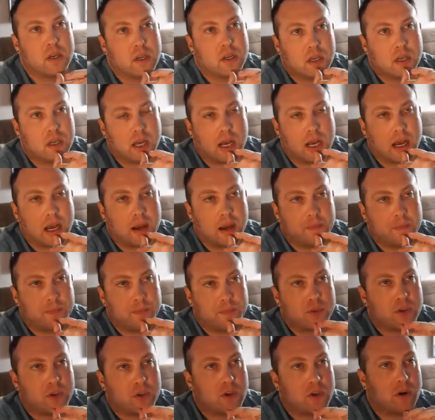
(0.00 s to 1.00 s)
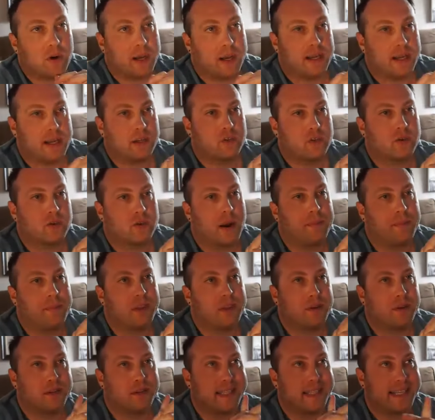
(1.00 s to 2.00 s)
you can go ahead and drop
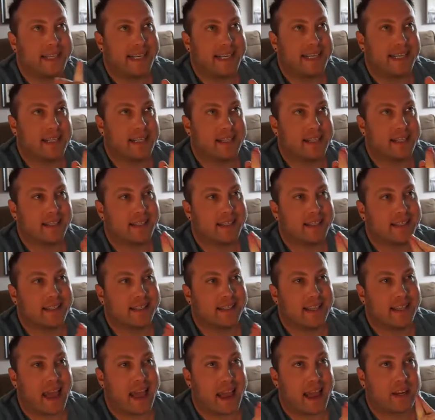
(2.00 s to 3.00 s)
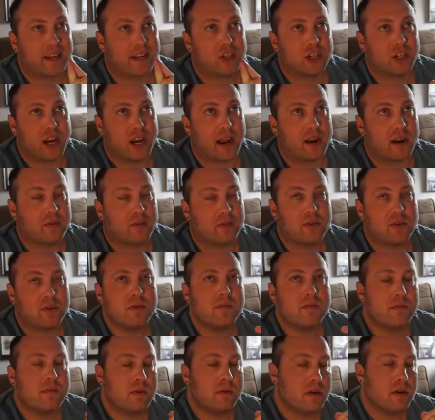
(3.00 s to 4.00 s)
those in the Slack chat
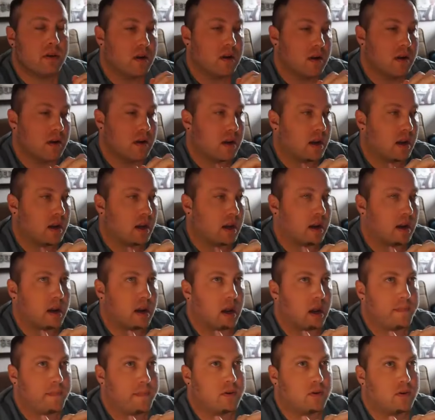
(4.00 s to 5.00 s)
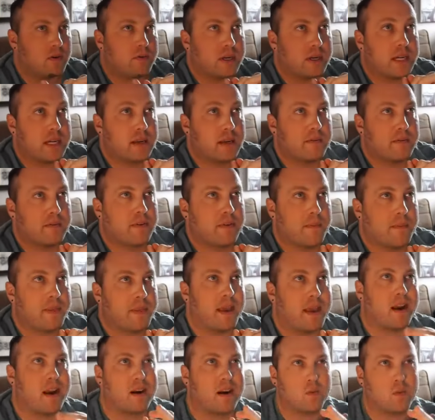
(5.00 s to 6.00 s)
room. I'll be reading from
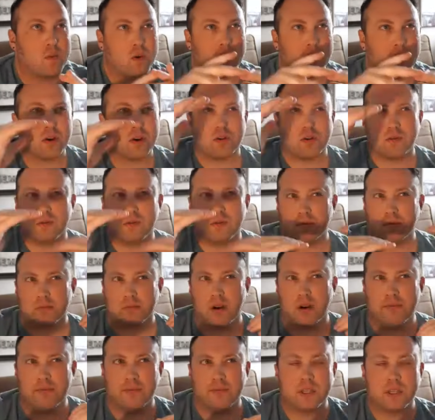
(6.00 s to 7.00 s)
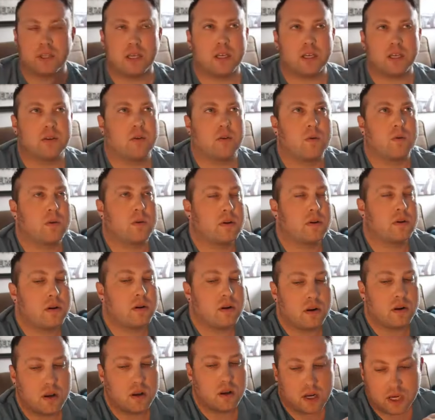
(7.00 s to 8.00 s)
there and we'll go roughly in
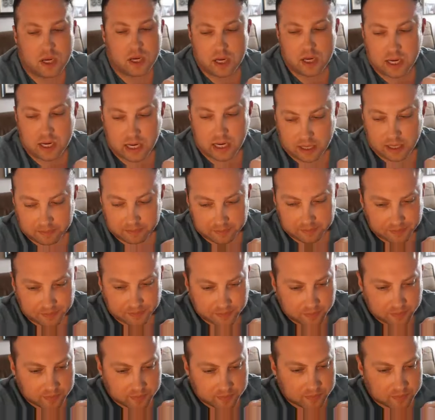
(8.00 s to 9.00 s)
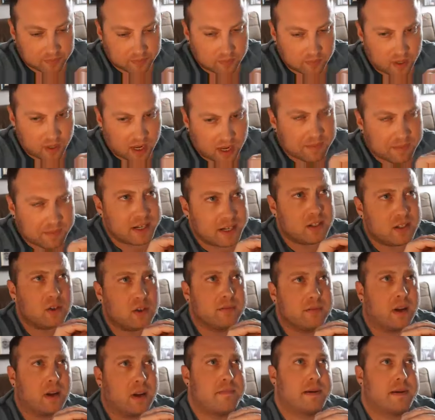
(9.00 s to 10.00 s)
order. I'm going to do
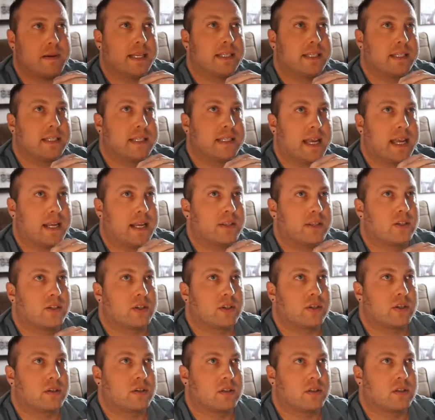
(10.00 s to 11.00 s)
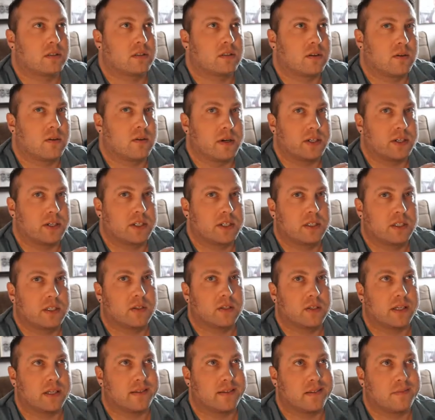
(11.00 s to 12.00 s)
my best to answer
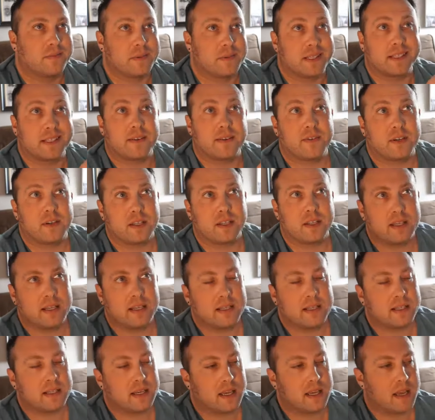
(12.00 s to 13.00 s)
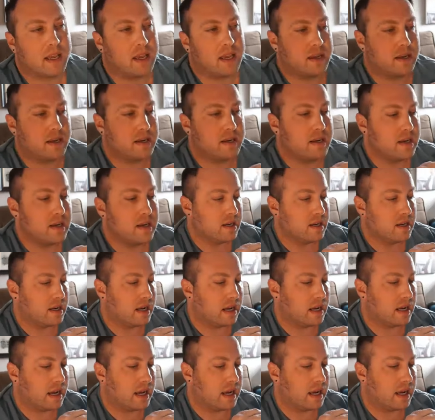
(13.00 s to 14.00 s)
questions as specifically as I can,
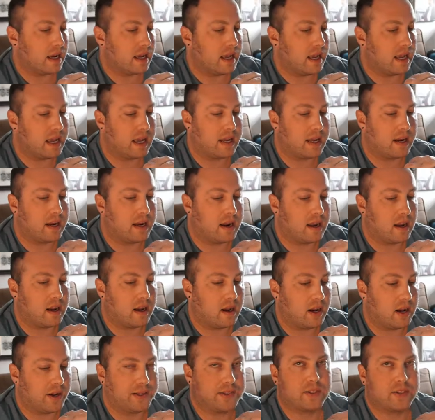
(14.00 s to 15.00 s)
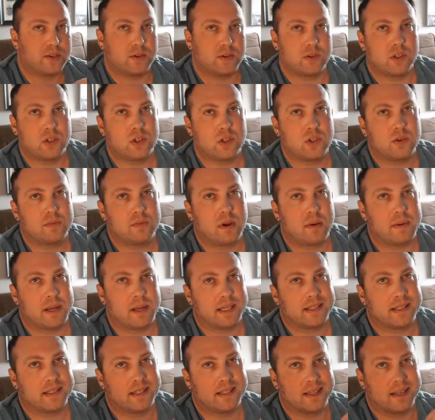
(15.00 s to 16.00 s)
and also do my
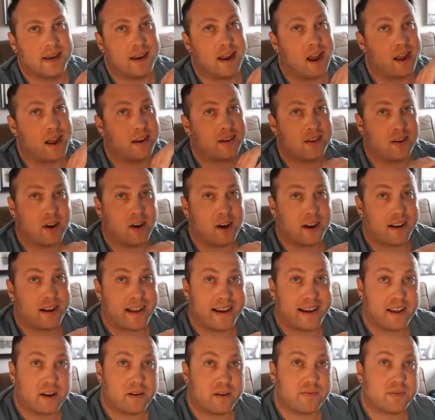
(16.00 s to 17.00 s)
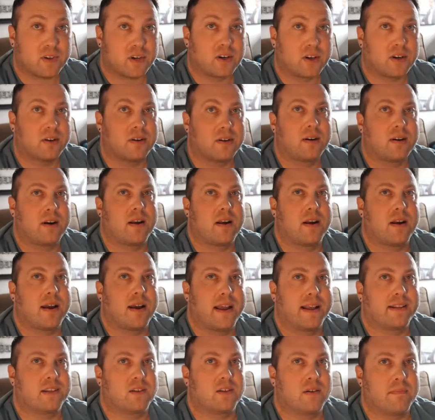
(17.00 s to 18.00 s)
best to not talk out of turn.
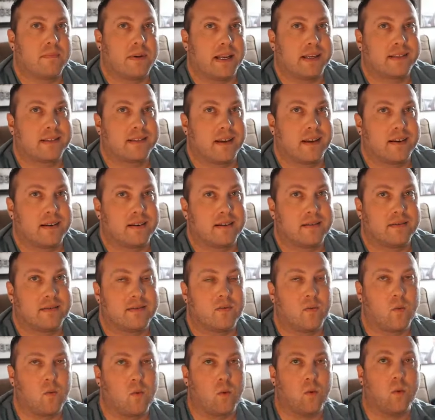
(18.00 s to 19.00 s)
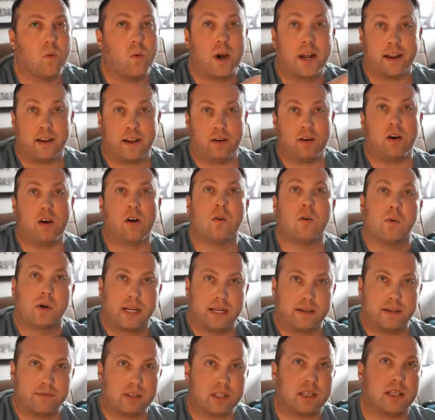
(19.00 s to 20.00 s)
Answer based on what I know, what
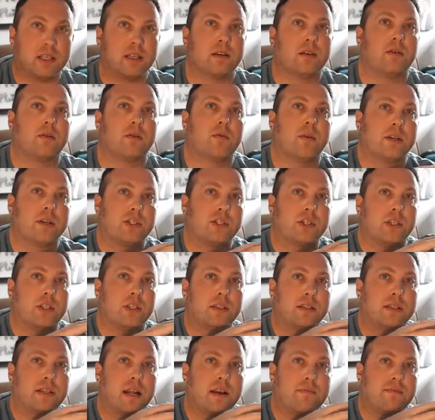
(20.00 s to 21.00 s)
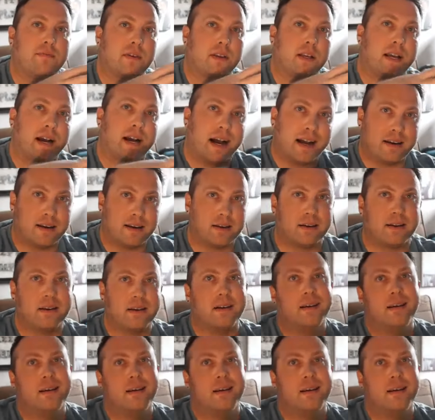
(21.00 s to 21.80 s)
I've seen, questions that I've gotten